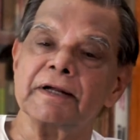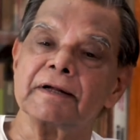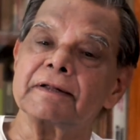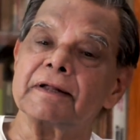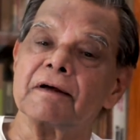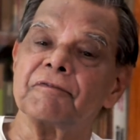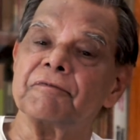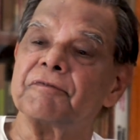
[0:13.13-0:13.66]
Yes,
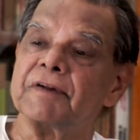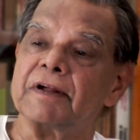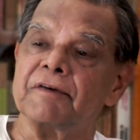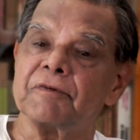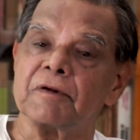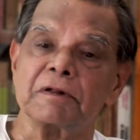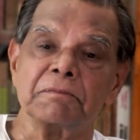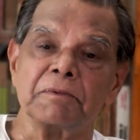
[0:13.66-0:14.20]
they are
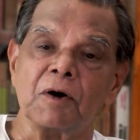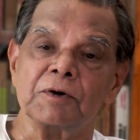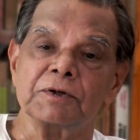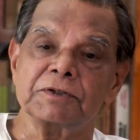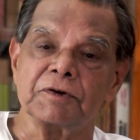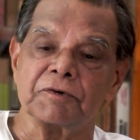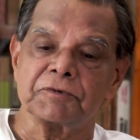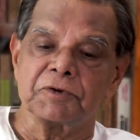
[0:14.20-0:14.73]
free from the
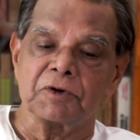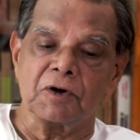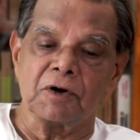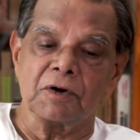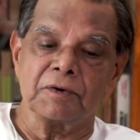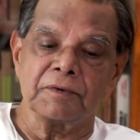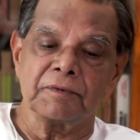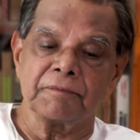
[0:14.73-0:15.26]
bonds of
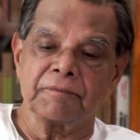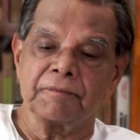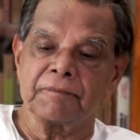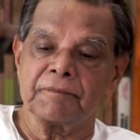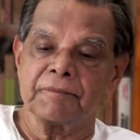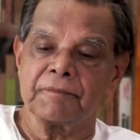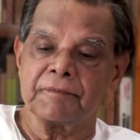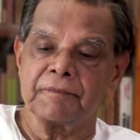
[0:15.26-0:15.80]
thought.